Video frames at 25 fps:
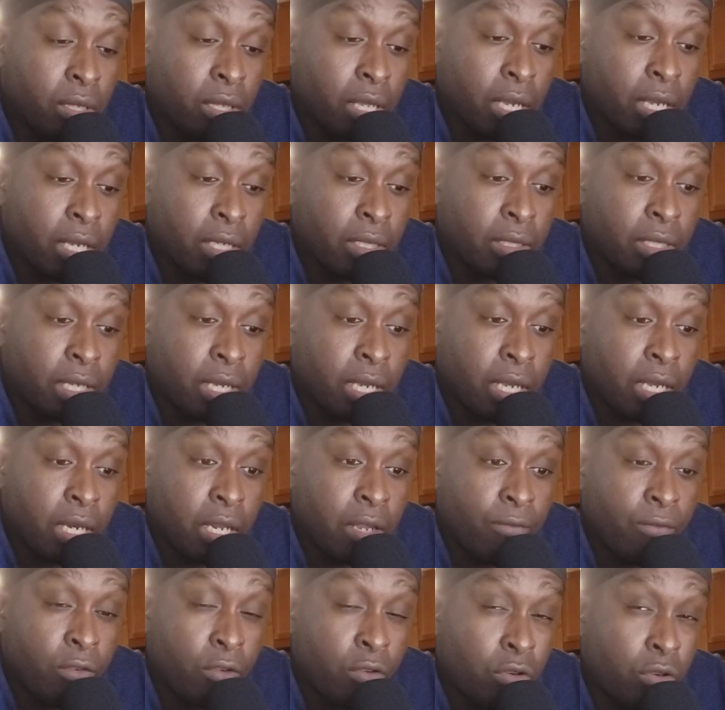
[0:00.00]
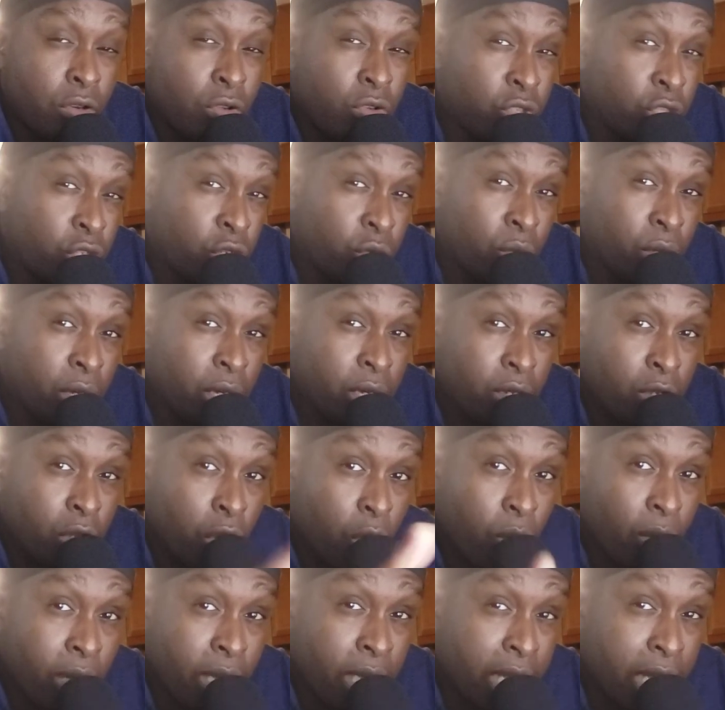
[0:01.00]
Like I said, if you're new to it,
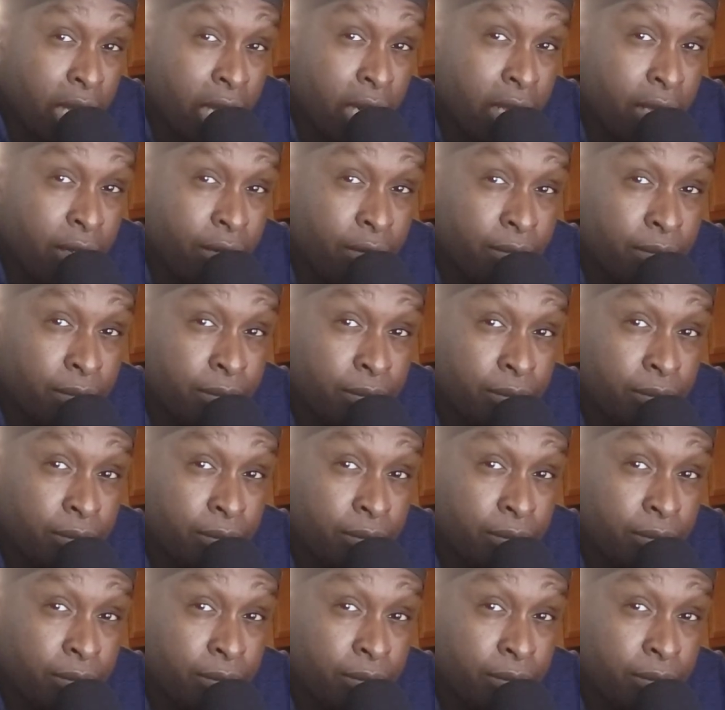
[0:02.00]
go and get it.